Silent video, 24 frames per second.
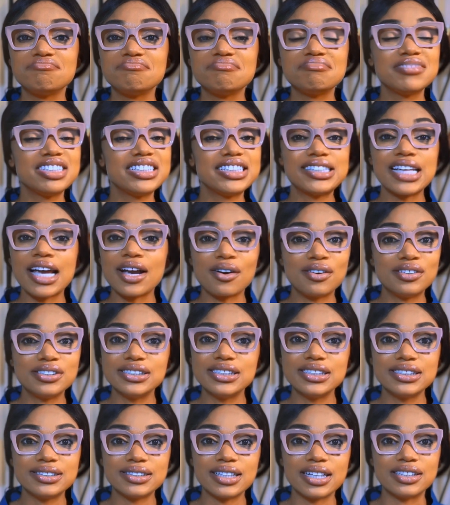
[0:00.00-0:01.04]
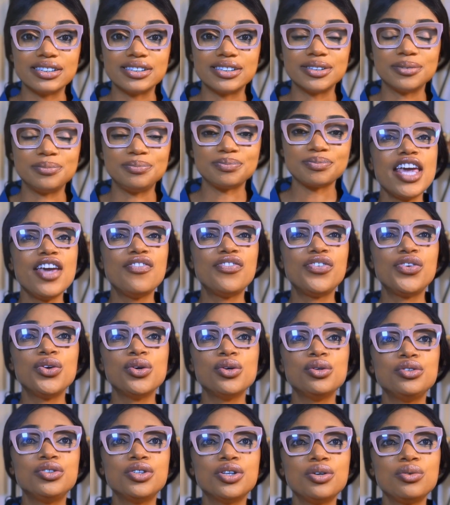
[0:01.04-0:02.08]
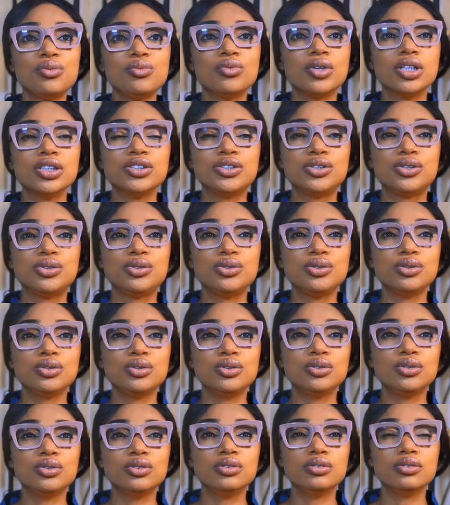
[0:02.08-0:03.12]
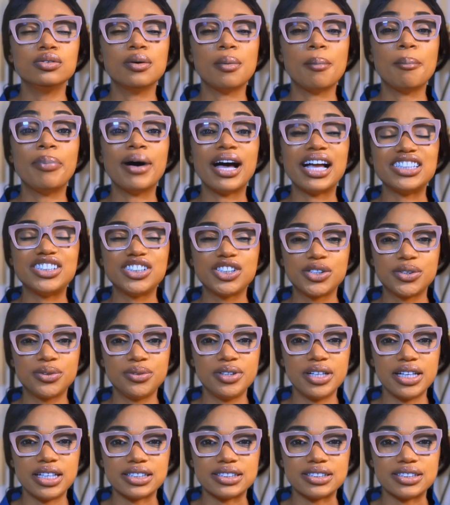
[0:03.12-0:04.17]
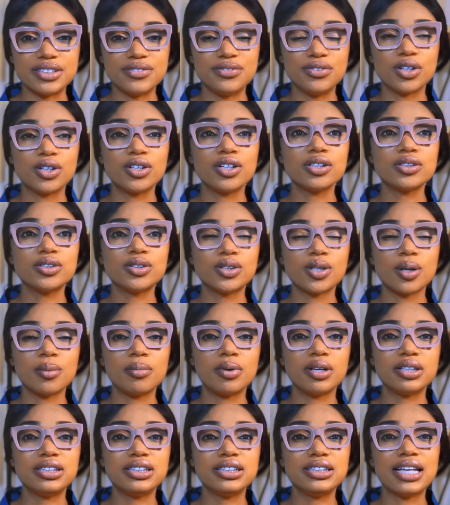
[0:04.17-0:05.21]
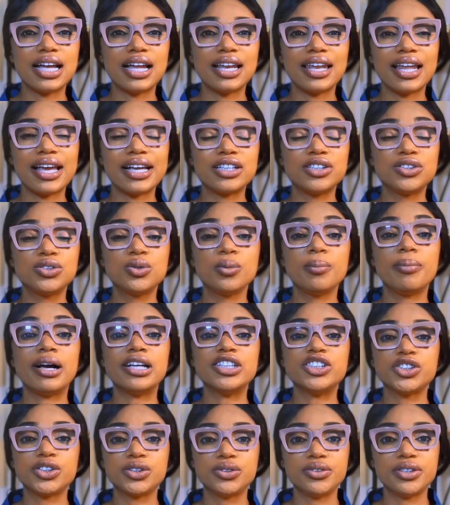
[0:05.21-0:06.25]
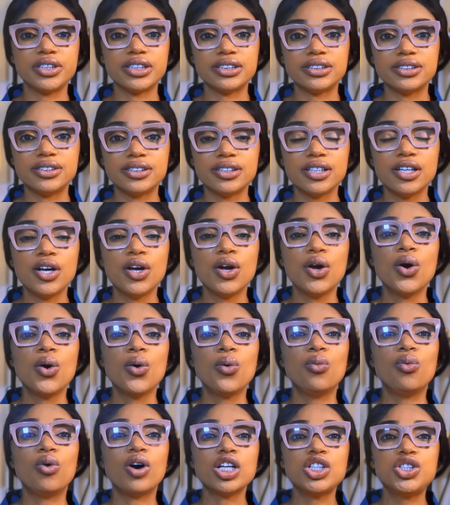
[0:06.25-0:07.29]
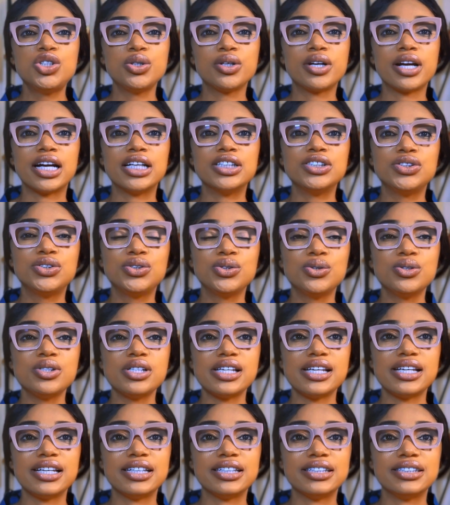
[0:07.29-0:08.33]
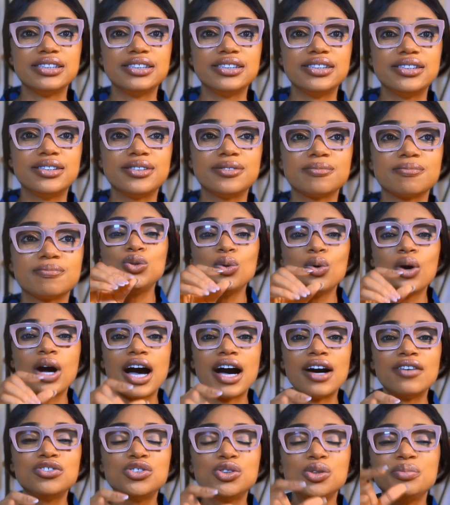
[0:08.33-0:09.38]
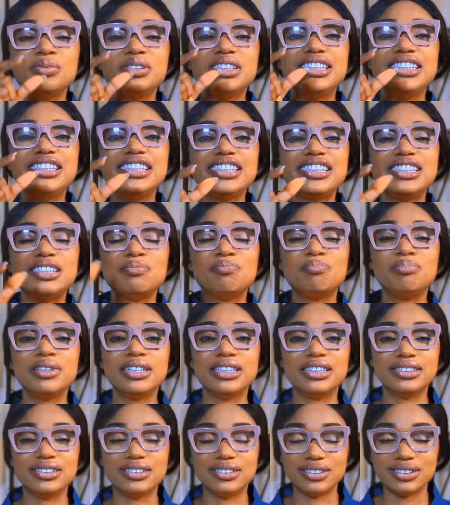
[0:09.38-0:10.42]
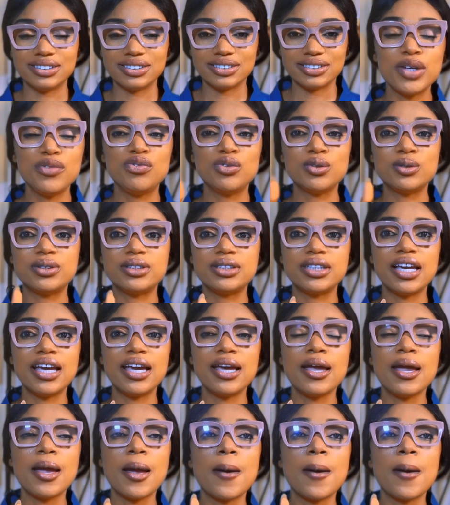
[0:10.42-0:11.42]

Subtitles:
stay consistent. If you don't want to batch create, if you're not somebody that likes to batch create, what you can do is, you have to be disciplined. If you say,